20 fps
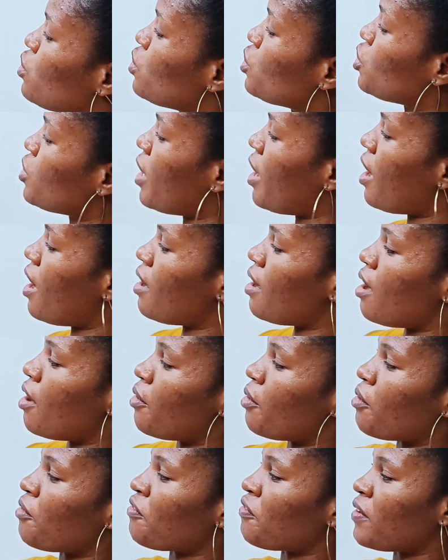to do try and
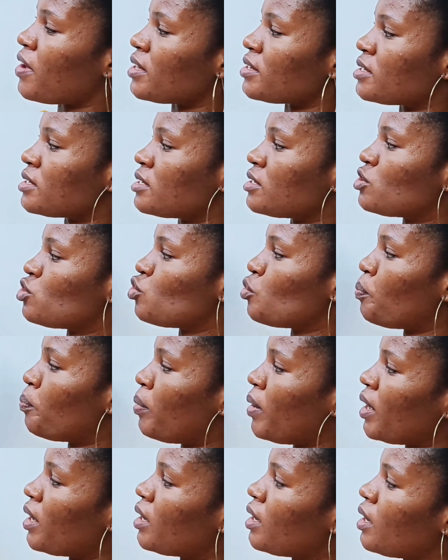error first to
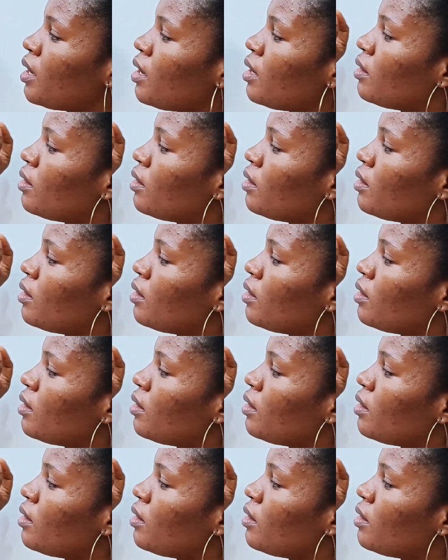pick